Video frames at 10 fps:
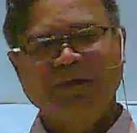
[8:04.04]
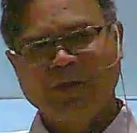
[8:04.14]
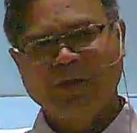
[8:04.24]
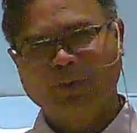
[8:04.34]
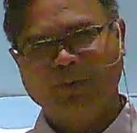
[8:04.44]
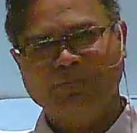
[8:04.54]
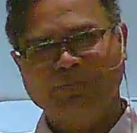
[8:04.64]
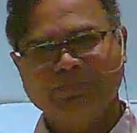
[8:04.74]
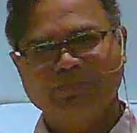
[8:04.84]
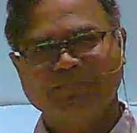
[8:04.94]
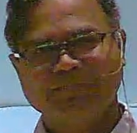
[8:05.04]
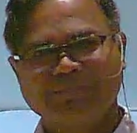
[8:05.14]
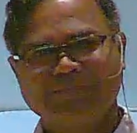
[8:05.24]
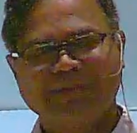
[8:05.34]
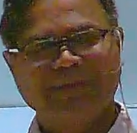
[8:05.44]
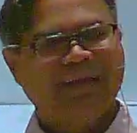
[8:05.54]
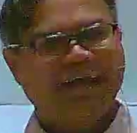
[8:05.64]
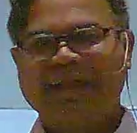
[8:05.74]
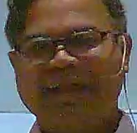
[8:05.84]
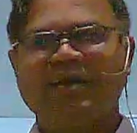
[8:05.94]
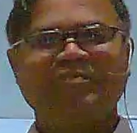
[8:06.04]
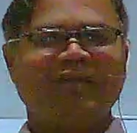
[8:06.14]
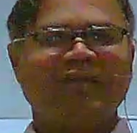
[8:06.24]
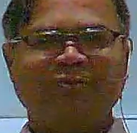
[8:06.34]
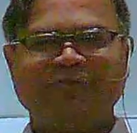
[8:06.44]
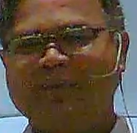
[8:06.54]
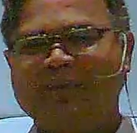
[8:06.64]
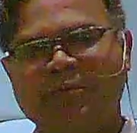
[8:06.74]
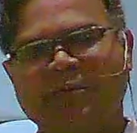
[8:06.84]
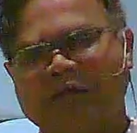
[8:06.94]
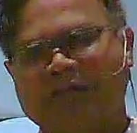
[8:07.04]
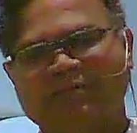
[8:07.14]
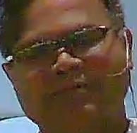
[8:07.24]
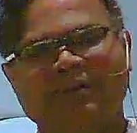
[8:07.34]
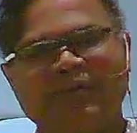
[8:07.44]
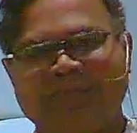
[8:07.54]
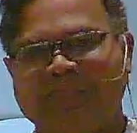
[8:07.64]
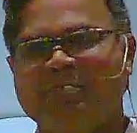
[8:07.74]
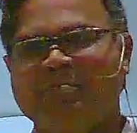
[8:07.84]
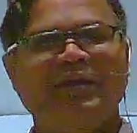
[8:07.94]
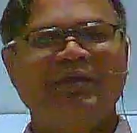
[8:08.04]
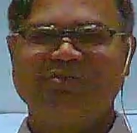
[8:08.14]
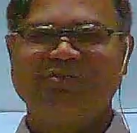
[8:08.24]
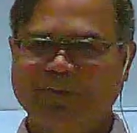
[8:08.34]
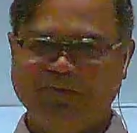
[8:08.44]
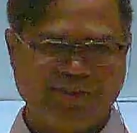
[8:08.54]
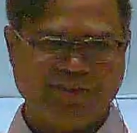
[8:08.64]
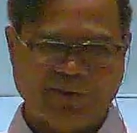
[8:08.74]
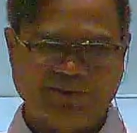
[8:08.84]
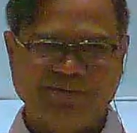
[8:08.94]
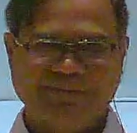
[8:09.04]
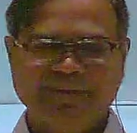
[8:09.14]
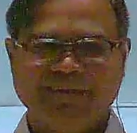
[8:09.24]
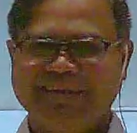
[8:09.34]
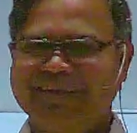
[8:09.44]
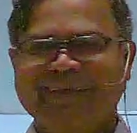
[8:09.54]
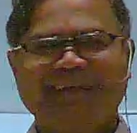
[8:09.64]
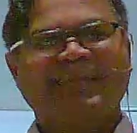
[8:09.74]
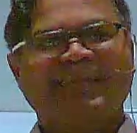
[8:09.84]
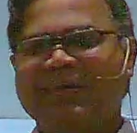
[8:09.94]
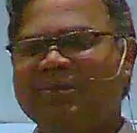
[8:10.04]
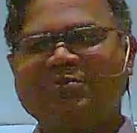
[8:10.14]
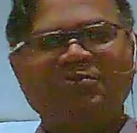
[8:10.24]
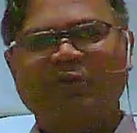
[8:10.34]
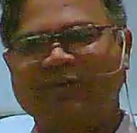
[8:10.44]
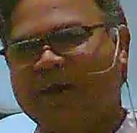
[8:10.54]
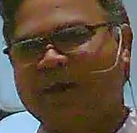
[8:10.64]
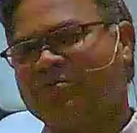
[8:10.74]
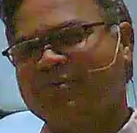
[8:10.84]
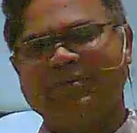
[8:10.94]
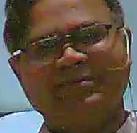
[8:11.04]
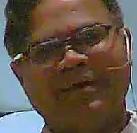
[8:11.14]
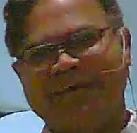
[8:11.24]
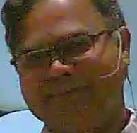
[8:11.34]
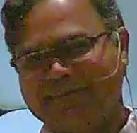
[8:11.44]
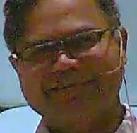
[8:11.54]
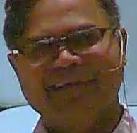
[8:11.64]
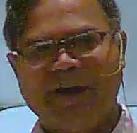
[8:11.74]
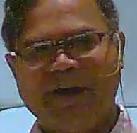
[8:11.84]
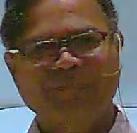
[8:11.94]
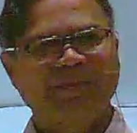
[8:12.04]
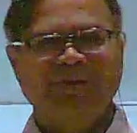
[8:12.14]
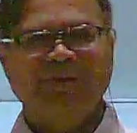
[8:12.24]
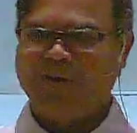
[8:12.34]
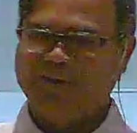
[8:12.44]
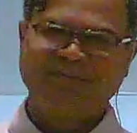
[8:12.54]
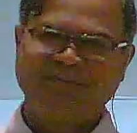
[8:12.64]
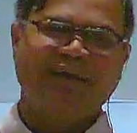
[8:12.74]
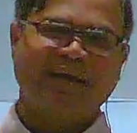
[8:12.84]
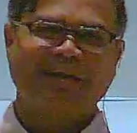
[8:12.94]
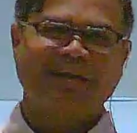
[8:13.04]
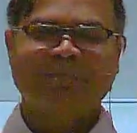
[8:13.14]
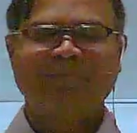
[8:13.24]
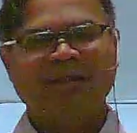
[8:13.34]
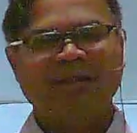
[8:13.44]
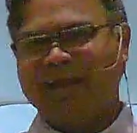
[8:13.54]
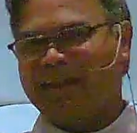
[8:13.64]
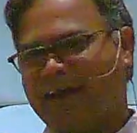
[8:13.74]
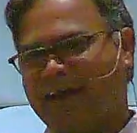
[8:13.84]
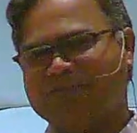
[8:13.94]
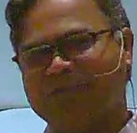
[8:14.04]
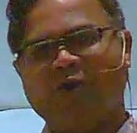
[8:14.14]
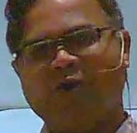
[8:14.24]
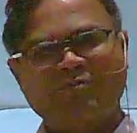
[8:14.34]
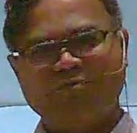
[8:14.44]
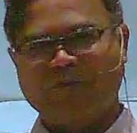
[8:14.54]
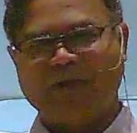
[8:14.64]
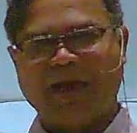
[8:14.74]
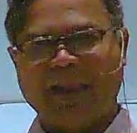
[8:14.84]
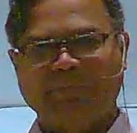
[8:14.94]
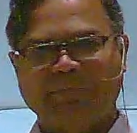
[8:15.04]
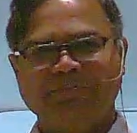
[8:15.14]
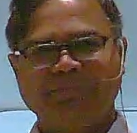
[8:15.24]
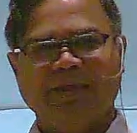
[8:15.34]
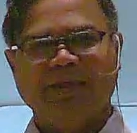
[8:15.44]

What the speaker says: To conclude, I love those three words that Peter shouts out. There is no time to recite a psalm or sing a hymn and ask the Lord for help.